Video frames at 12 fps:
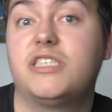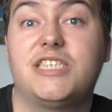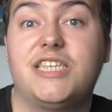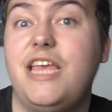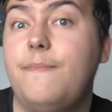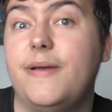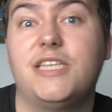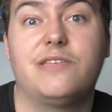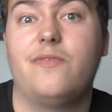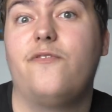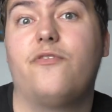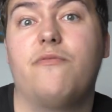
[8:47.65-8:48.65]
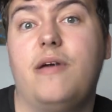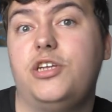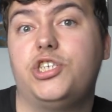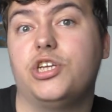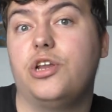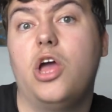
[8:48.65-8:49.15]
t bits of
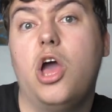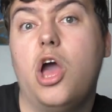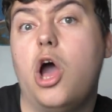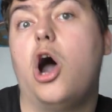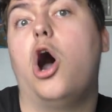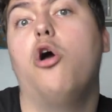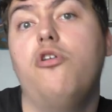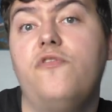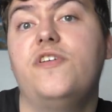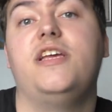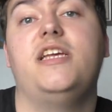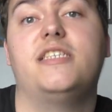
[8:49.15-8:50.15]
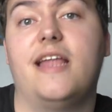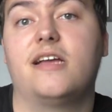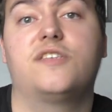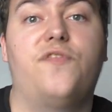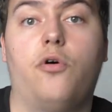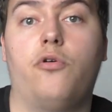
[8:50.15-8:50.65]
information over these
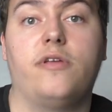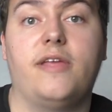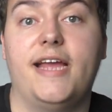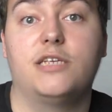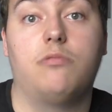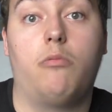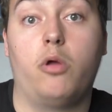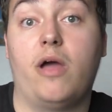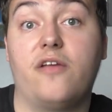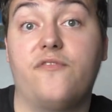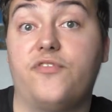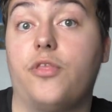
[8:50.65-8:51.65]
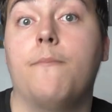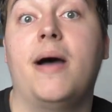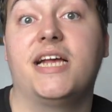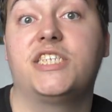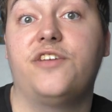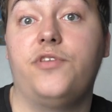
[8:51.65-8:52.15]
next four years while we wait for the
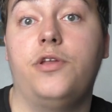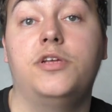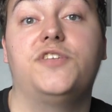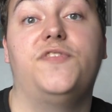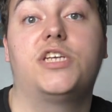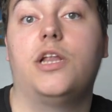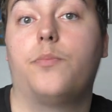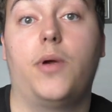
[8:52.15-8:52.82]
massive news if it's going